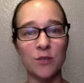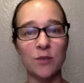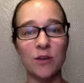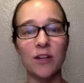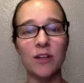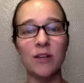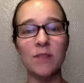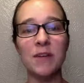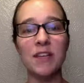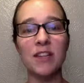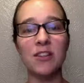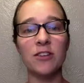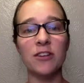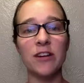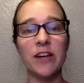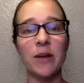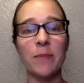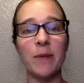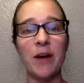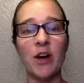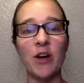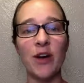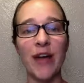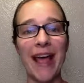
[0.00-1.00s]
We're going to be learning
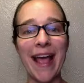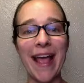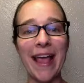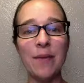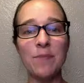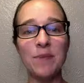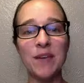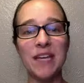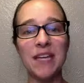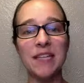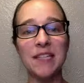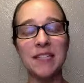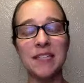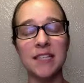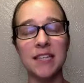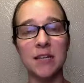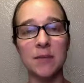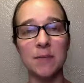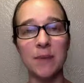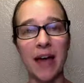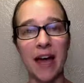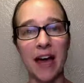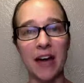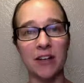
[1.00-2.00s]
about
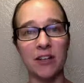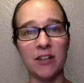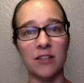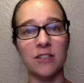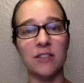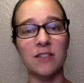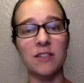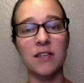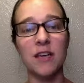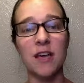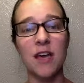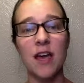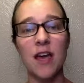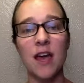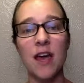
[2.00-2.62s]
ABC patterns.